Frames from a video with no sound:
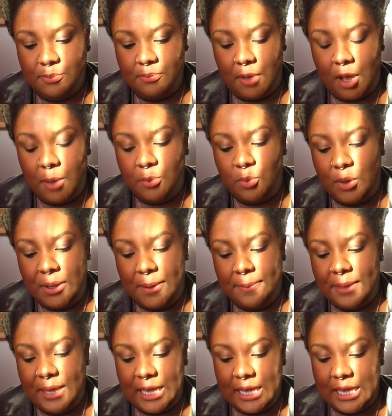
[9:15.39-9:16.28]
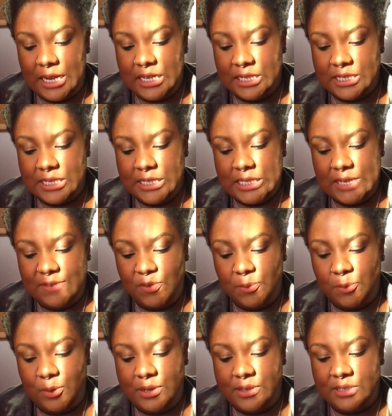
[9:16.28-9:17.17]
ballpoint pen is a
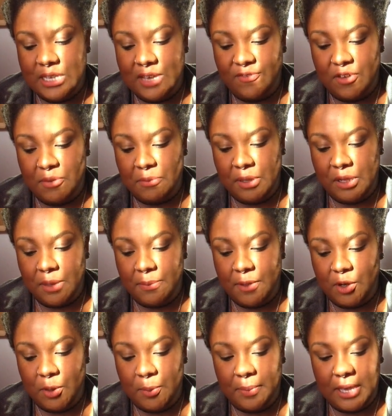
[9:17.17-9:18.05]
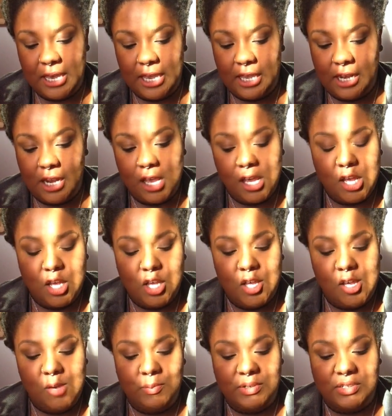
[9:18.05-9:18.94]
7.7 millimeter pen,
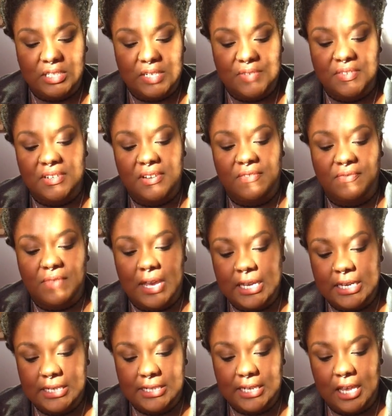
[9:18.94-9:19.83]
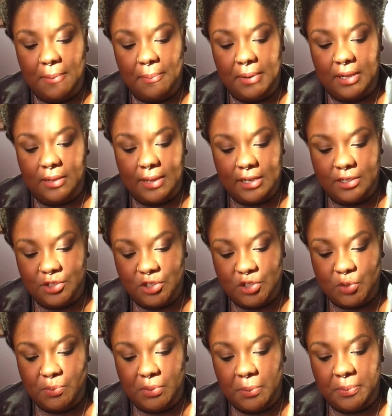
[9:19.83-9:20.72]
which gives it a fine tip and allows you
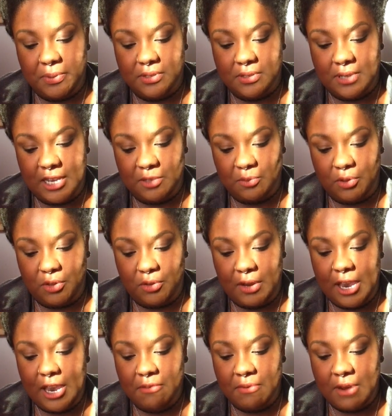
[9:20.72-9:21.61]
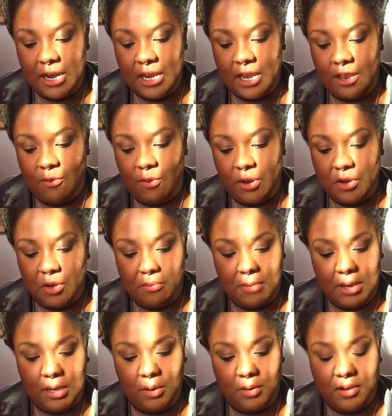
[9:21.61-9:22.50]
to be precise with your handwriting. What you
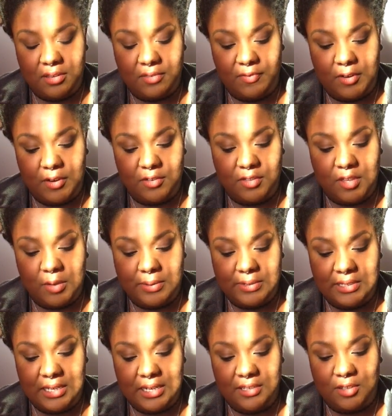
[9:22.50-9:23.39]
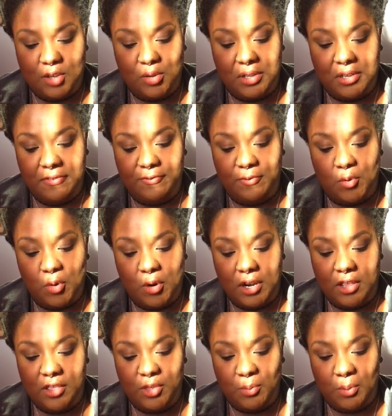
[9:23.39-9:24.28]
may notice first, though, is that it's only
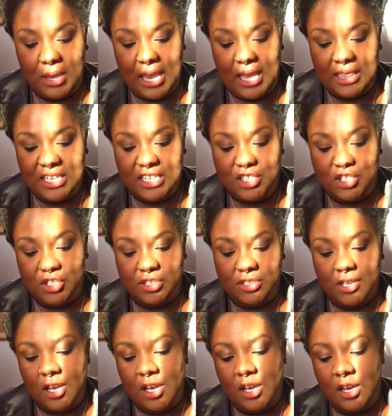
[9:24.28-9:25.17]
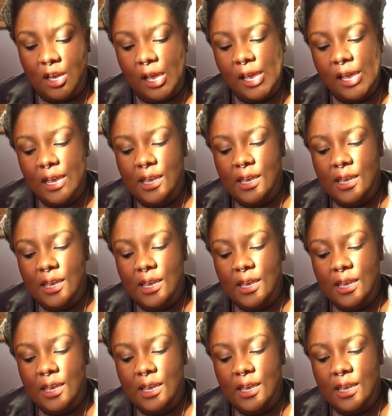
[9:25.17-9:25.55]
4 3/8 inches long.